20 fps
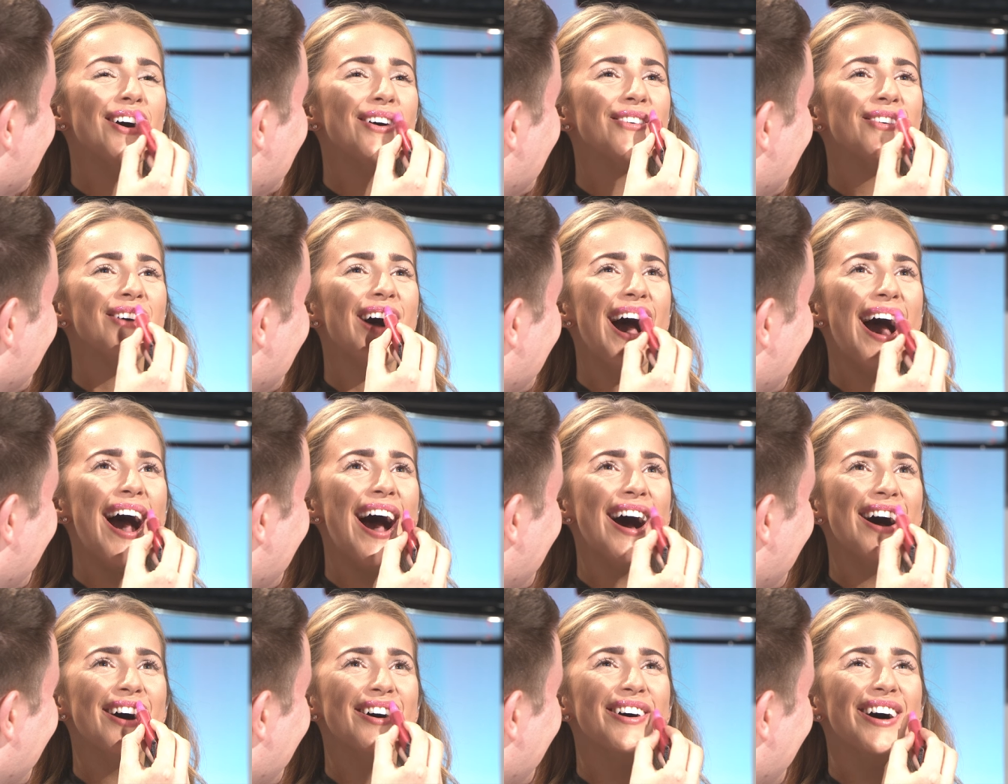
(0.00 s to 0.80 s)
Oh,
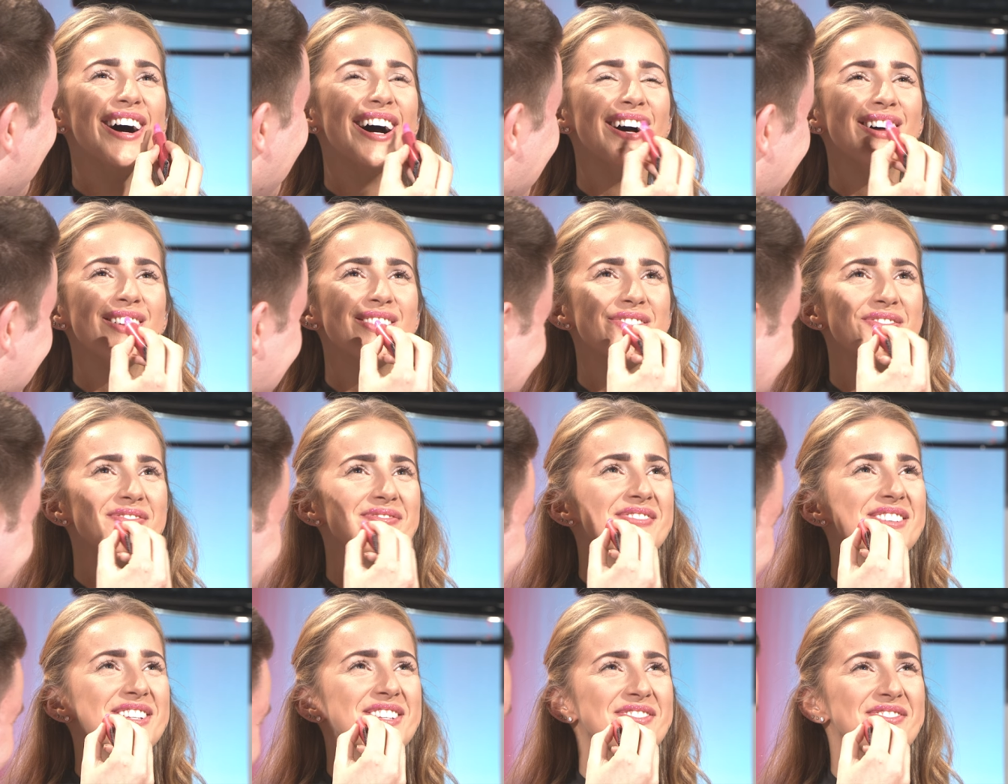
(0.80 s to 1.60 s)
wow.
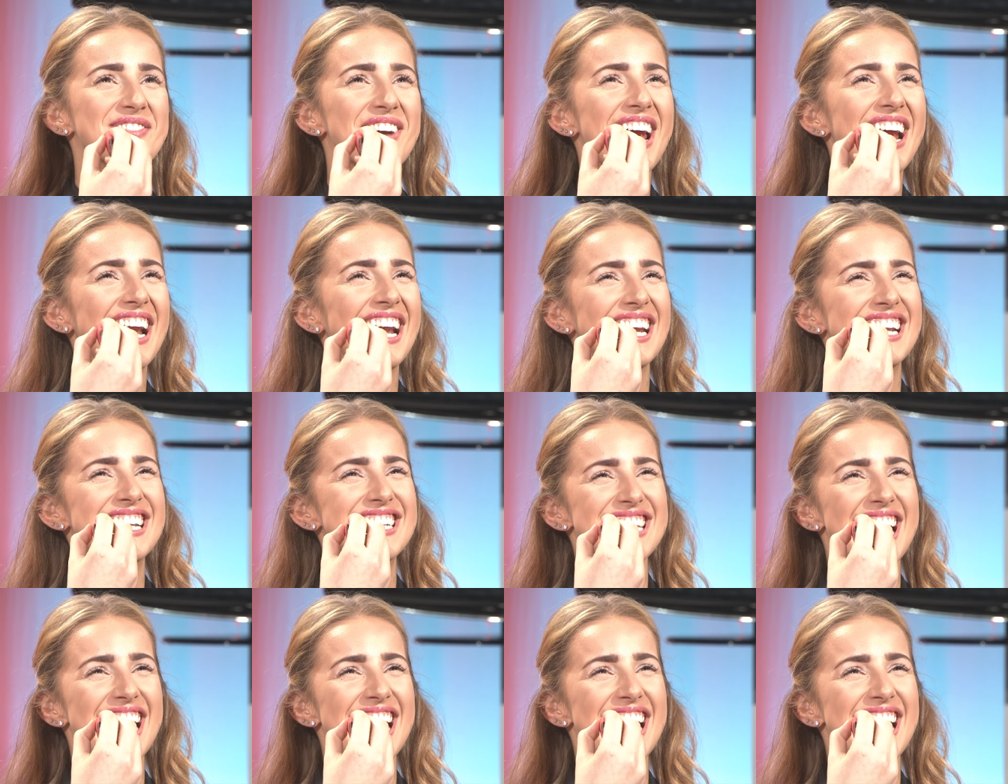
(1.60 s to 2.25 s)
It's really